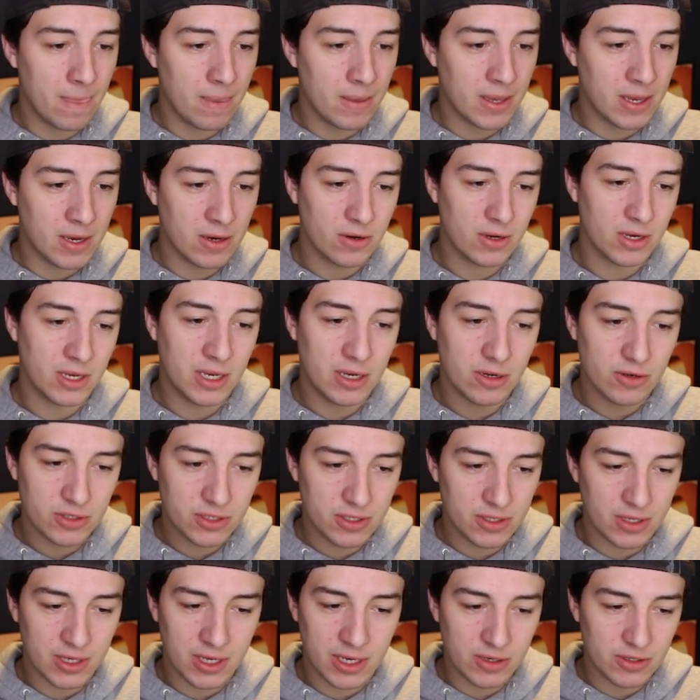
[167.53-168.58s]
here's
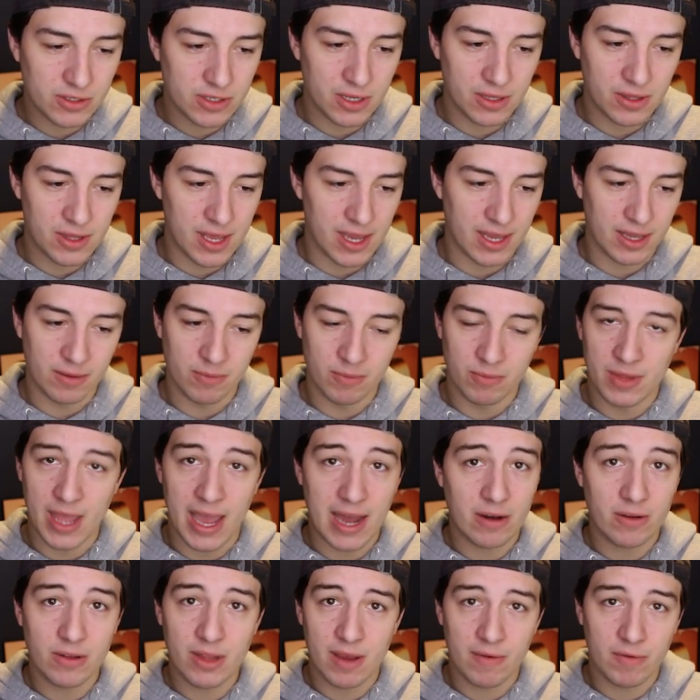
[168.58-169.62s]
the thing.
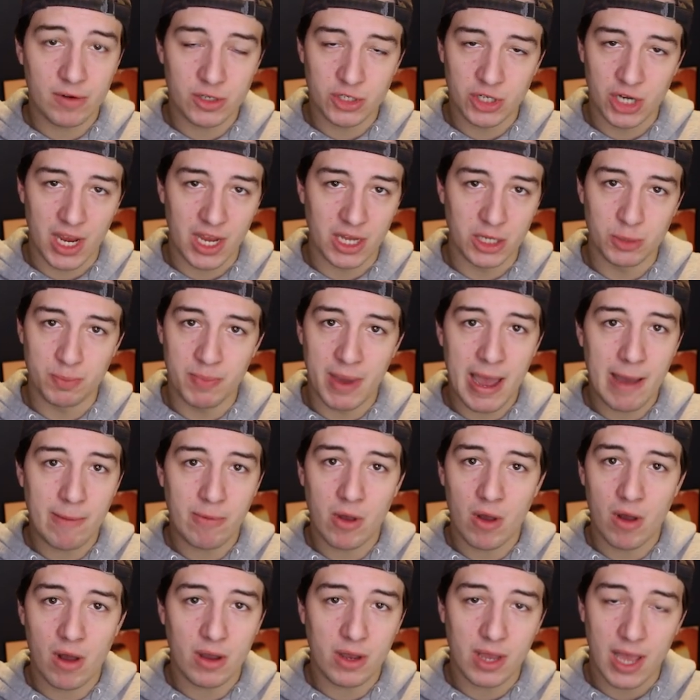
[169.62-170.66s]
That'll never change.
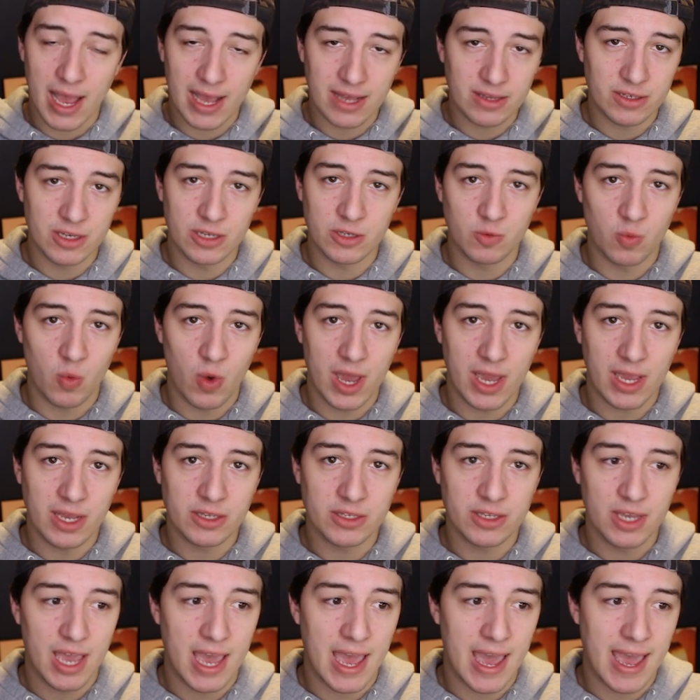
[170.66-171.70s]
Babcock has his
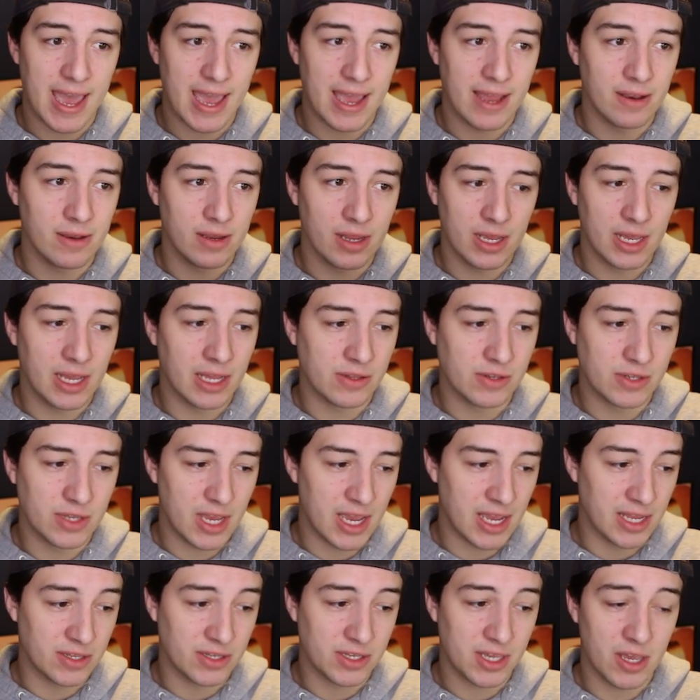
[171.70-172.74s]
ways, and
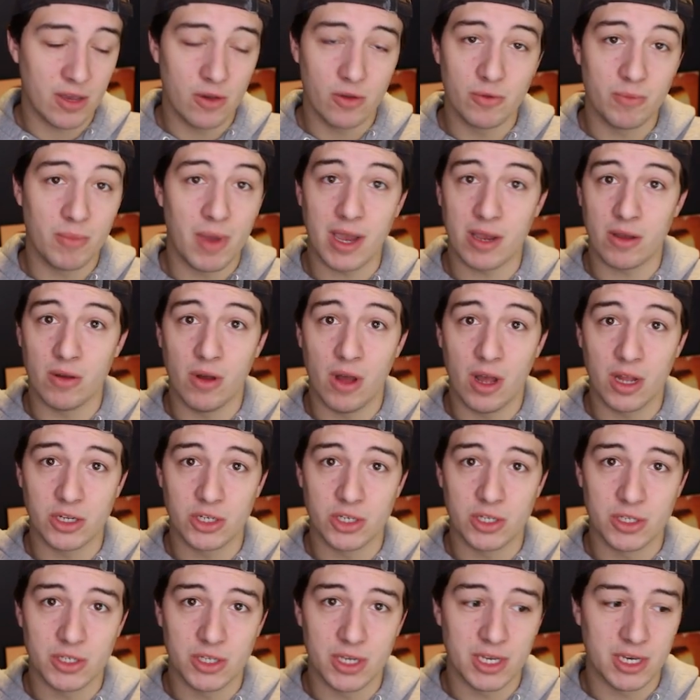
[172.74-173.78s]
it's killed Waive
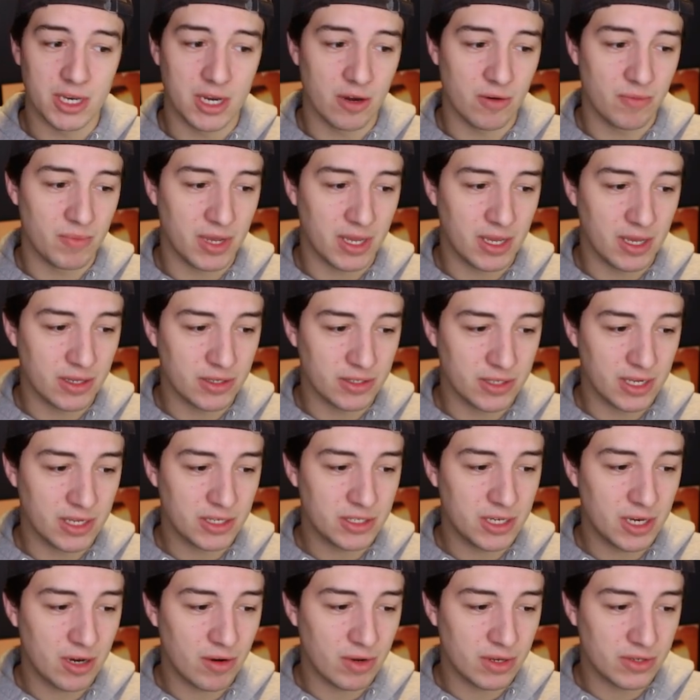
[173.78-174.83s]
Hutchinson here, because
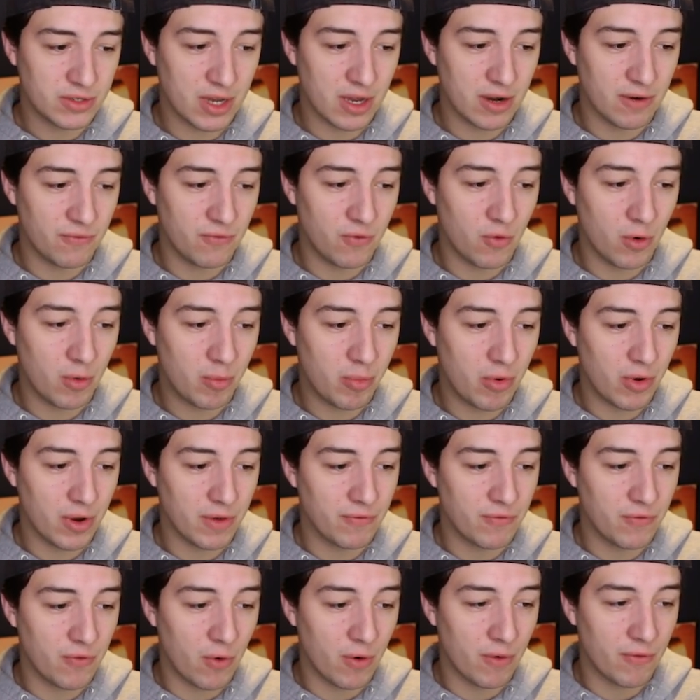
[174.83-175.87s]
this year he's got a
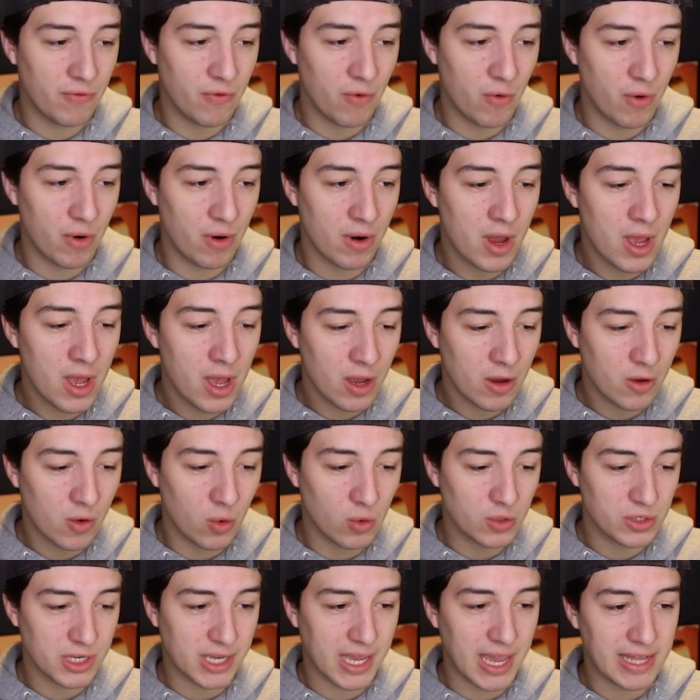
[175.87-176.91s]
4.44
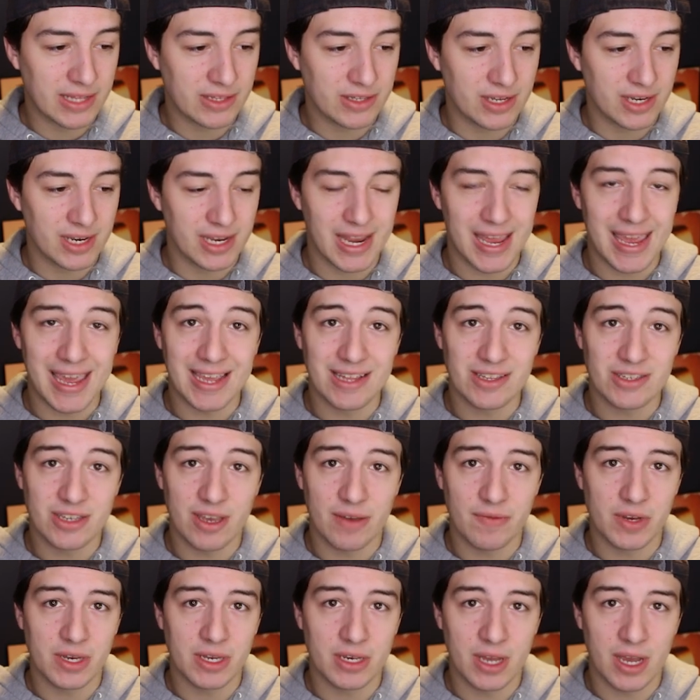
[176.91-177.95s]
goals against and an
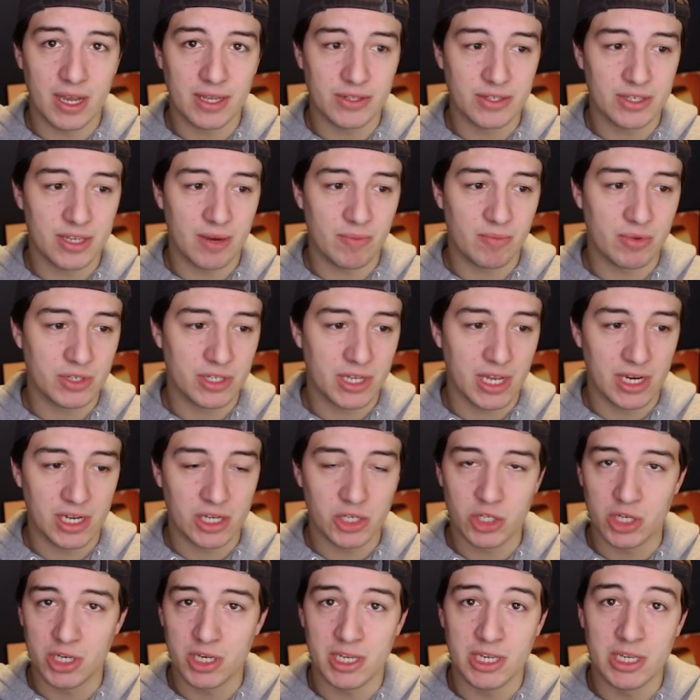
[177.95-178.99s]
.879 save
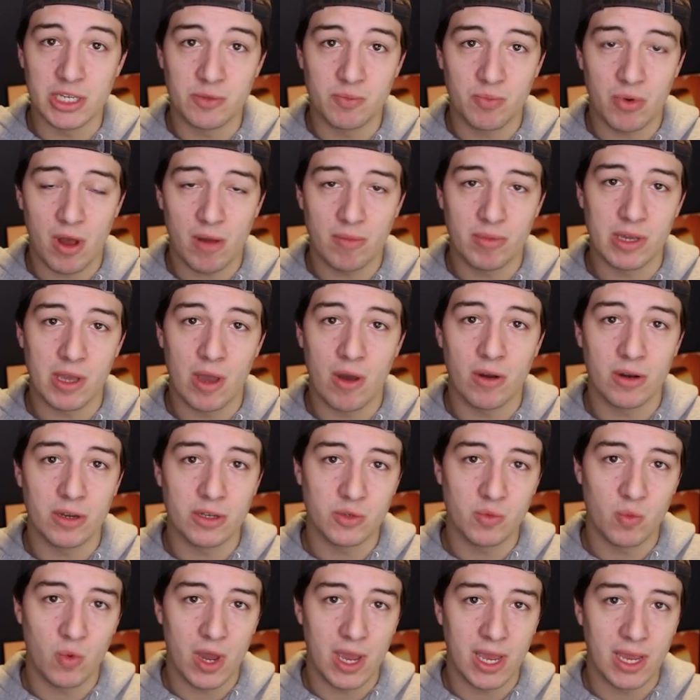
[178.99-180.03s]
percentage, and he's probably on
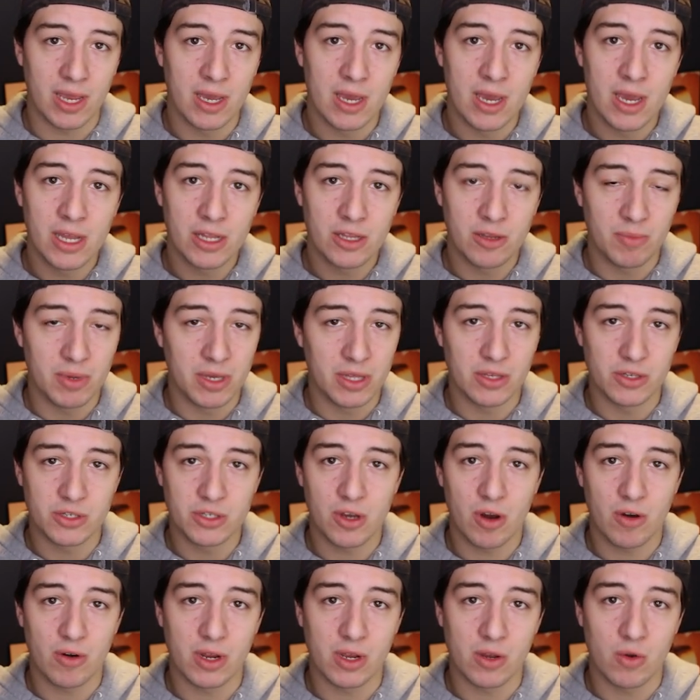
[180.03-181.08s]
his way to be the
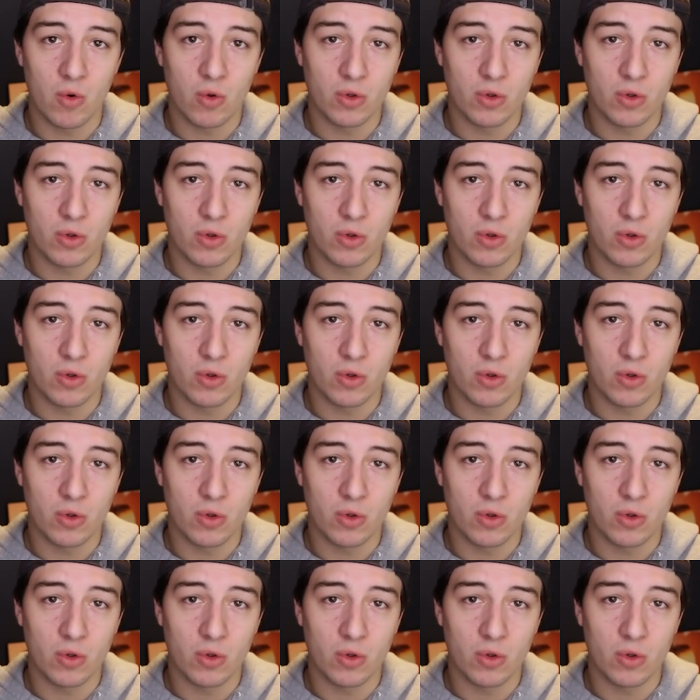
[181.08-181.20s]
starting